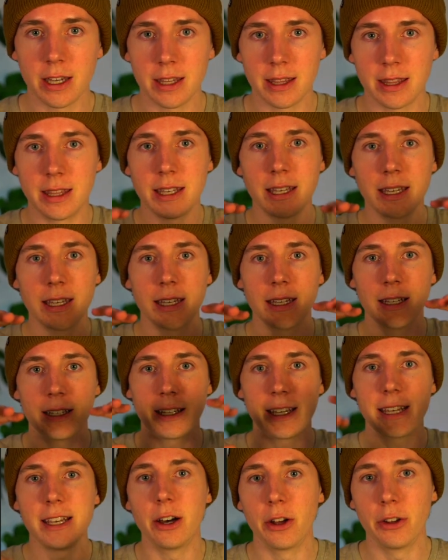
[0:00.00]
the
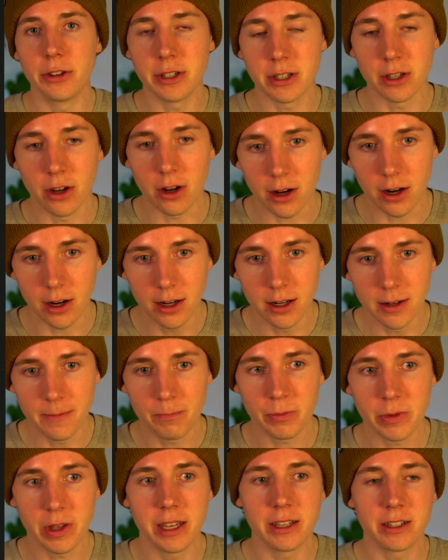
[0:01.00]
TLDR
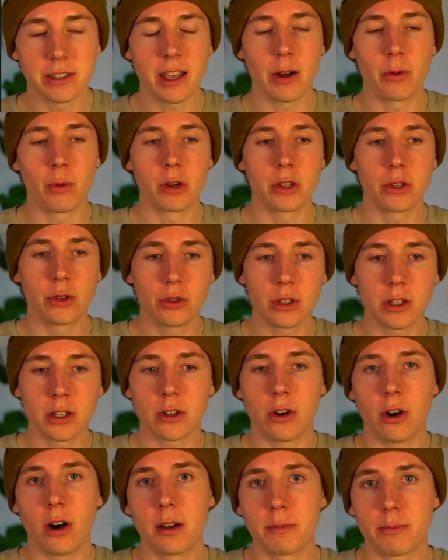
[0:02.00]
is that we're using
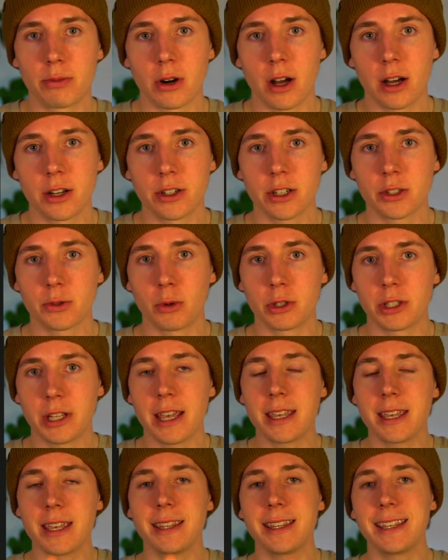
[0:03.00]
Claude projects. We're
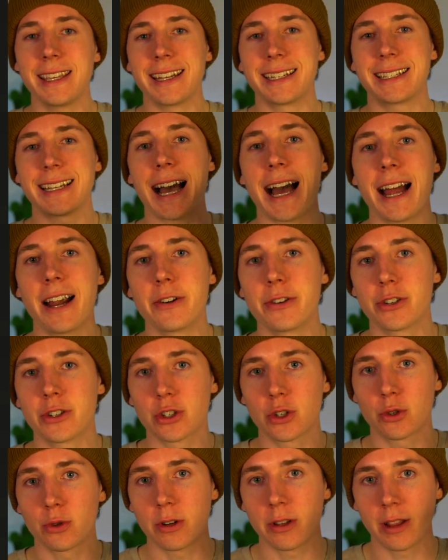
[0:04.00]
taking the entire
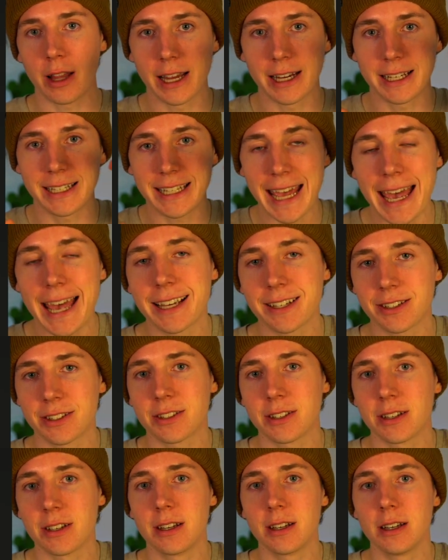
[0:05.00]
script, like text
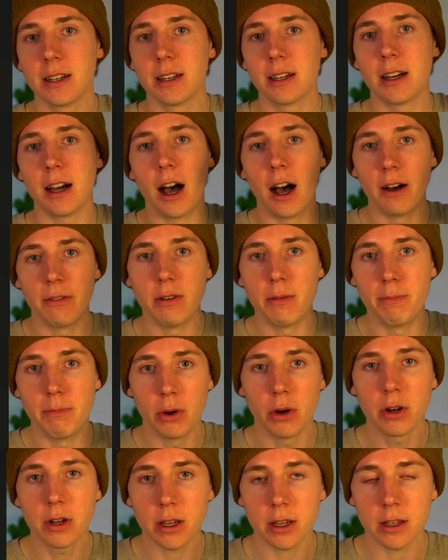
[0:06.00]
of a
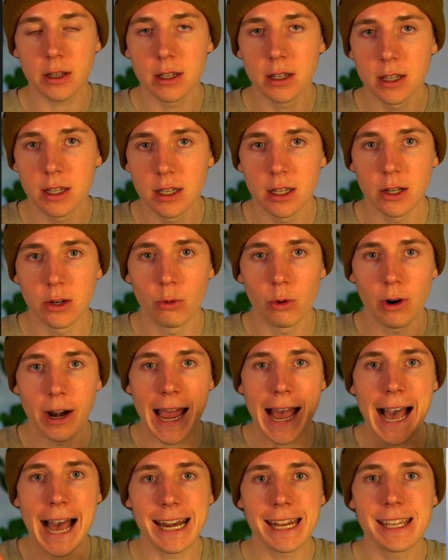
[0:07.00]
book, we're
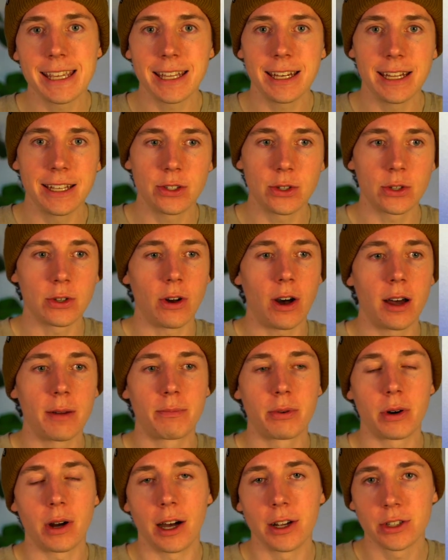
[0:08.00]
adding it into Claude
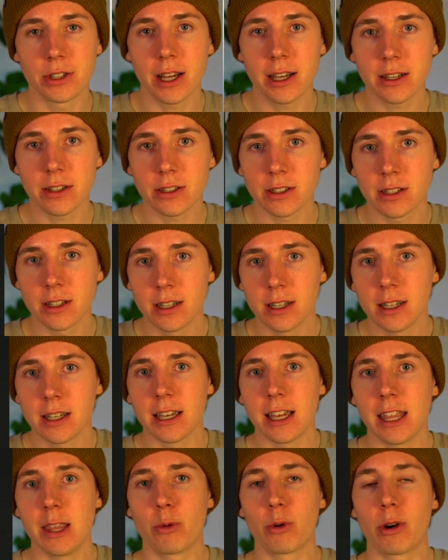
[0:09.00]
projects, and
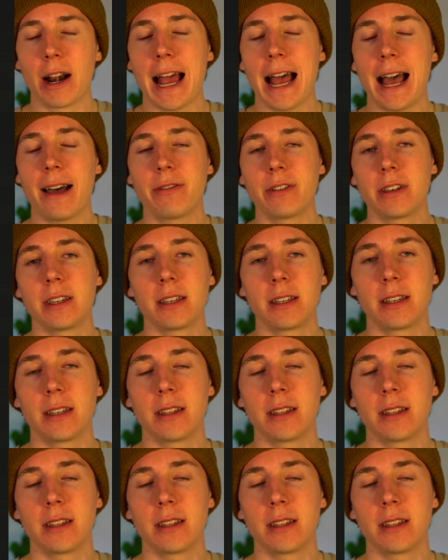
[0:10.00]
then we're having